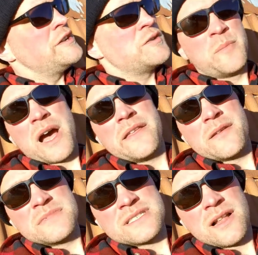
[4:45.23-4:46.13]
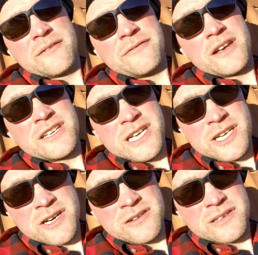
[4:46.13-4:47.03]
to buy themselves a
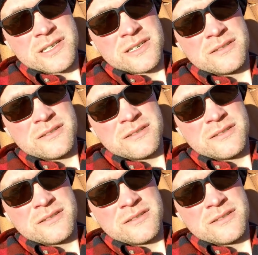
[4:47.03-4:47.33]
t-shirt